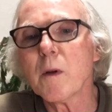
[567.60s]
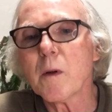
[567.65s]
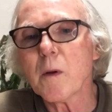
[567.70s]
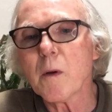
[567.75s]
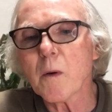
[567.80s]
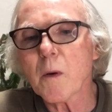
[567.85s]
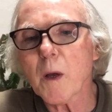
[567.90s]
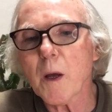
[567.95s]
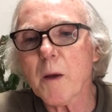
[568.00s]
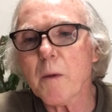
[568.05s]

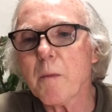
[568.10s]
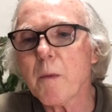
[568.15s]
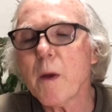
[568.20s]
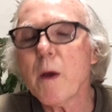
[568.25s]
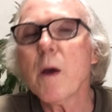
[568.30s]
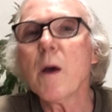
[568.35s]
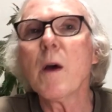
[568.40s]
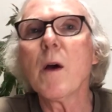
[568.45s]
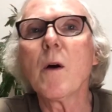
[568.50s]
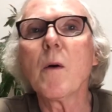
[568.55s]
Okay.
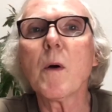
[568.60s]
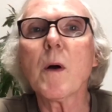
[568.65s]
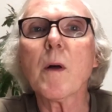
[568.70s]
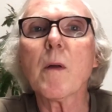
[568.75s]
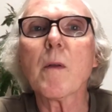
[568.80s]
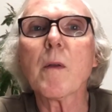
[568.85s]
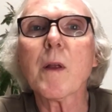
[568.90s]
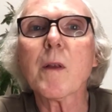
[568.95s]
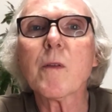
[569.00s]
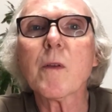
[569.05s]
Well,
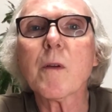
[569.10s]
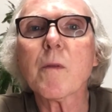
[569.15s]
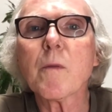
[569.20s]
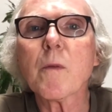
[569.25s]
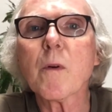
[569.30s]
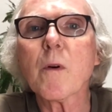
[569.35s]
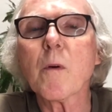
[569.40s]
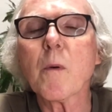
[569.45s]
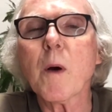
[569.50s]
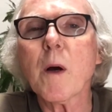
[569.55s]
that's it
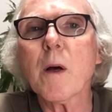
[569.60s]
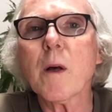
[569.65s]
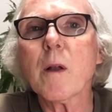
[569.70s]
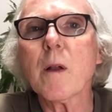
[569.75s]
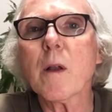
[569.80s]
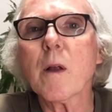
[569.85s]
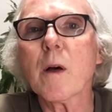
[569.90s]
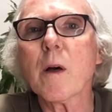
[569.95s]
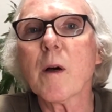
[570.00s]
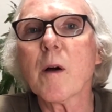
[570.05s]
for a
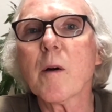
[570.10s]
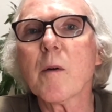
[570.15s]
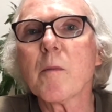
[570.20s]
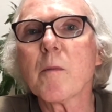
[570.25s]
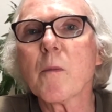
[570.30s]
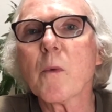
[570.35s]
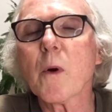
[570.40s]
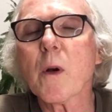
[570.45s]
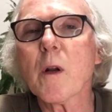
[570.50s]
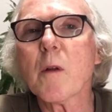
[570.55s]
while.
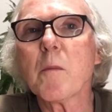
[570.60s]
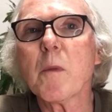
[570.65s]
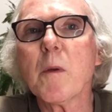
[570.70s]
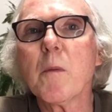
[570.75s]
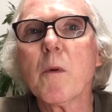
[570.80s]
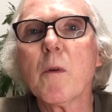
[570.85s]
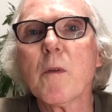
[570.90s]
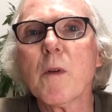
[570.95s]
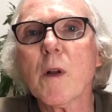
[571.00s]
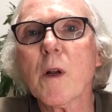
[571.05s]
We're going to be
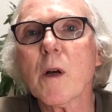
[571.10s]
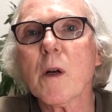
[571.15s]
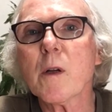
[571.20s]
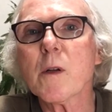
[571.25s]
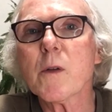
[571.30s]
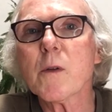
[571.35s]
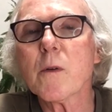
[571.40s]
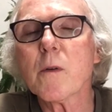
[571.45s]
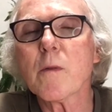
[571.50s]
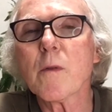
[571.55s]
moving on
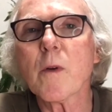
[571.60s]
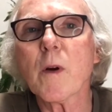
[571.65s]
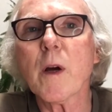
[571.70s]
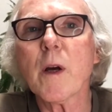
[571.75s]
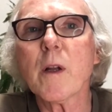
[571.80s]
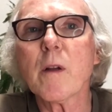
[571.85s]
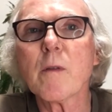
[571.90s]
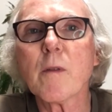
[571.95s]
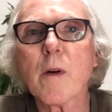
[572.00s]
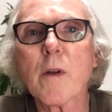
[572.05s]
to a
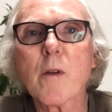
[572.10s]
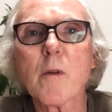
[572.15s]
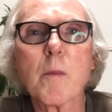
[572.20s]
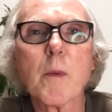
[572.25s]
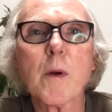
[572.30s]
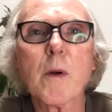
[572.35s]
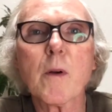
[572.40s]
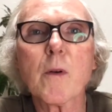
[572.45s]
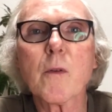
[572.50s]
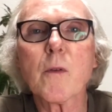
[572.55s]
variety of other
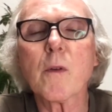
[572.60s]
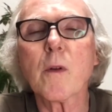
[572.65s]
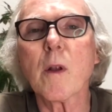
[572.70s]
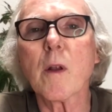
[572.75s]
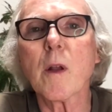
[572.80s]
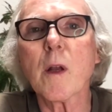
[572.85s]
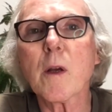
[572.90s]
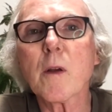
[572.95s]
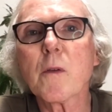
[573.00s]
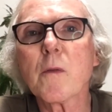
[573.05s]
beers in the
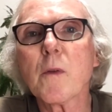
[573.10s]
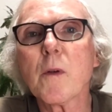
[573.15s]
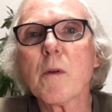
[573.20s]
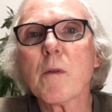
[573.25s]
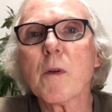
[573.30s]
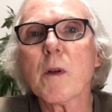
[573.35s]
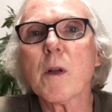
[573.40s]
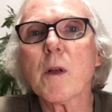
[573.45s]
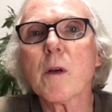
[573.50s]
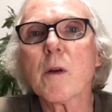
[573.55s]
next few
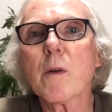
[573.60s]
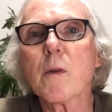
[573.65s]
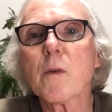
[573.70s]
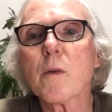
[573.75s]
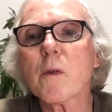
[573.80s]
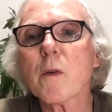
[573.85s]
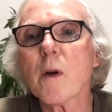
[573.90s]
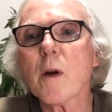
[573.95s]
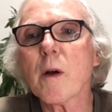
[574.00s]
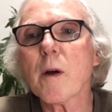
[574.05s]

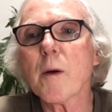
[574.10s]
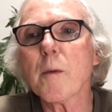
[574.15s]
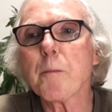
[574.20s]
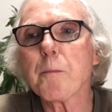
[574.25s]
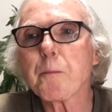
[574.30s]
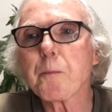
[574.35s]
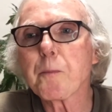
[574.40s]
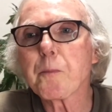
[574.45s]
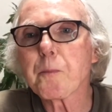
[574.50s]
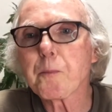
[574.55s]
videos.
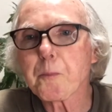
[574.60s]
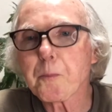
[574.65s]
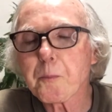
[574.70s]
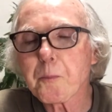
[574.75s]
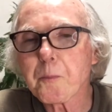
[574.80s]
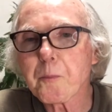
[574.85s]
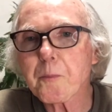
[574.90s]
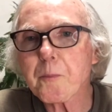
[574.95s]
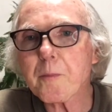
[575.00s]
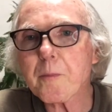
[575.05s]

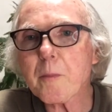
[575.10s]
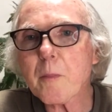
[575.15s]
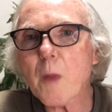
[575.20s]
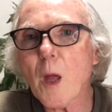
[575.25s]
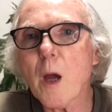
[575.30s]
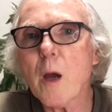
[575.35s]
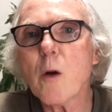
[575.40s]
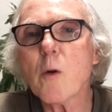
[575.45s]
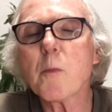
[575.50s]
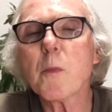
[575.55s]

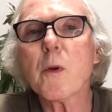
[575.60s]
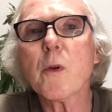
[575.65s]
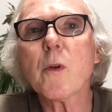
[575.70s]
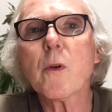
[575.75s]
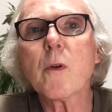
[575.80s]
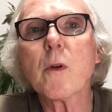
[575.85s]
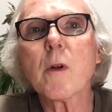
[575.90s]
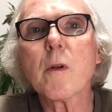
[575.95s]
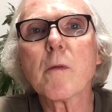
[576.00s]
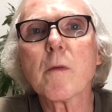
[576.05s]
I hope you
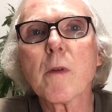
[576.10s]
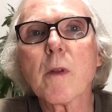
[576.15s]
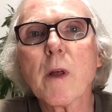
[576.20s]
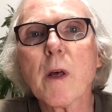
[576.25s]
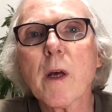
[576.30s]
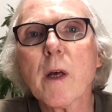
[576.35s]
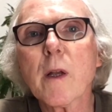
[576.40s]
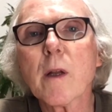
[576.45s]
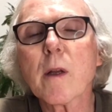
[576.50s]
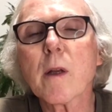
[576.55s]
tune in for
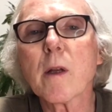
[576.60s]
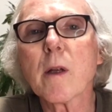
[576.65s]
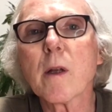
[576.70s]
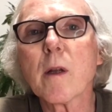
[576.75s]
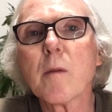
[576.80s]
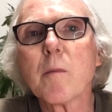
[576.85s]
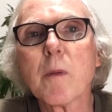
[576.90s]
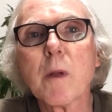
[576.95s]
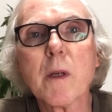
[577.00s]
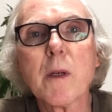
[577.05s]
that,
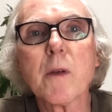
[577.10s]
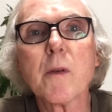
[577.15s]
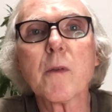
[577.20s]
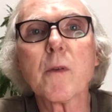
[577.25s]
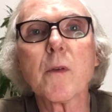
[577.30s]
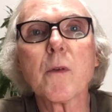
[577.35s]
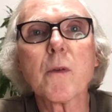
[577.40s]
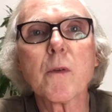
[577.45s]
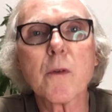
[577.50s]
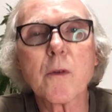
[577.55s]
and please
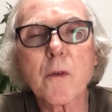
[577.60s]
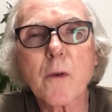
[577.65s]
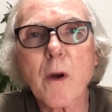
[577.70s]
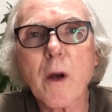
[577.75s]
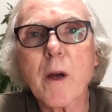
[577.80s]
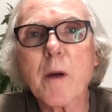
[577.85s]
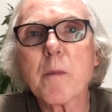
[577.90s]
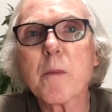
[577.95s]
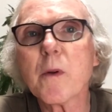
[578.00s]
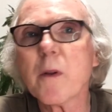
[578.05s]
do
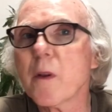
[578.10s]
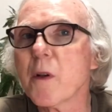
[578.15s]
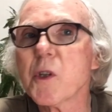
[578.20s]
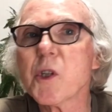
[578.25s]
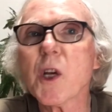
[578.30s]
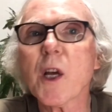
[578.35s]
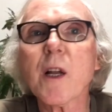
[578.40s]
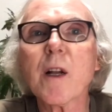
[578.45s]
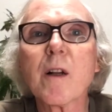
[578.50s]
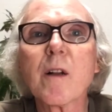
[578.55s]
subscribe to the
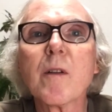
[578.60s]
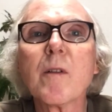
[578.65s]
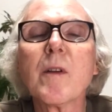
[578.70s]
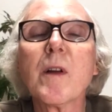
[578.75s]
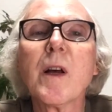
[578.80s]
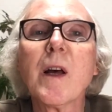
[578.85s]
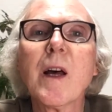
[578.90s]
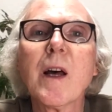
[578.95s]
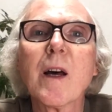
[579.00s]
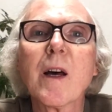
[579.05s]
channel.
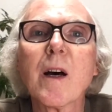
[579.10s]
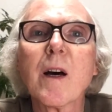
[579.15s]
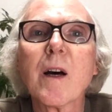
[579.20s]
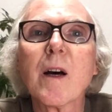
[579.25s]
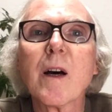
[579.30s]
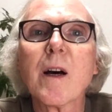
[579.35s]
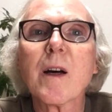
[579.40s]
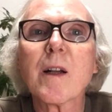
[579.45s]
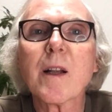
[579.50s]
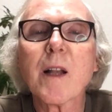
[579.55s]

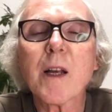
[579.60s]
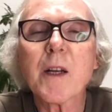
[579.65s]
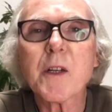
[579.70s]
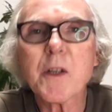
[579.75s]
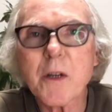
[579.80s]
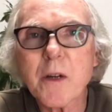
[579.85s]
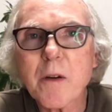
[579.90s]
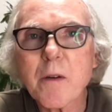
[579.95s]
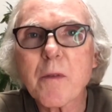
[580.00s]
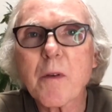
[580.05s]
I'd like
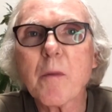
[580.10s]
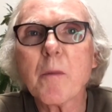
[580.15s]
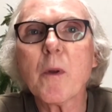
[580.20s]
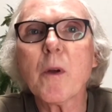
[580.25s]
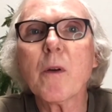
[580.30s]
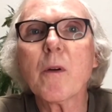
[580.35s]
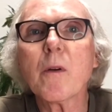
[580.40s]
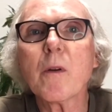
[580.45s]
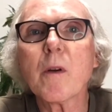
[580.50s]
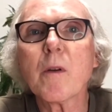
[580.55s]
to hear from
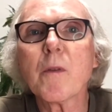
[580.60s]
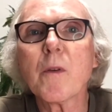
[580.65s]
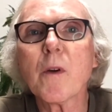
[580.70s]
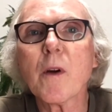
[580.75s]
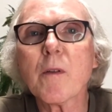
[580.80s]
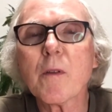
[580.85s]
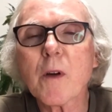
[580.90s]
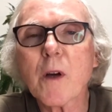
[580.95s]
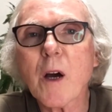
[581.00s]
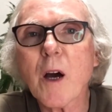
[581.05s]
you if you
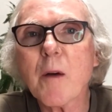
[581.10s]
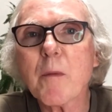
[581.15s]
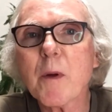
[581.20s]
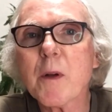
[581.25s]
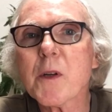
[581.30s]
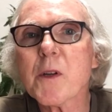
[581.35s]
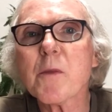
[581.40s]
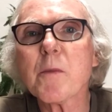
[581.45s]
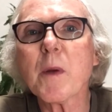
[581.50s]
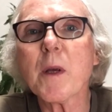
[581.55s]
have a
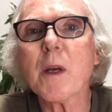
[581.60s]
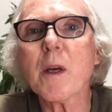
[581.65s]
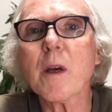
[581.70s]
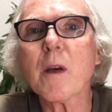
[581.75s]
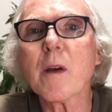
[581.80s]
comment to make,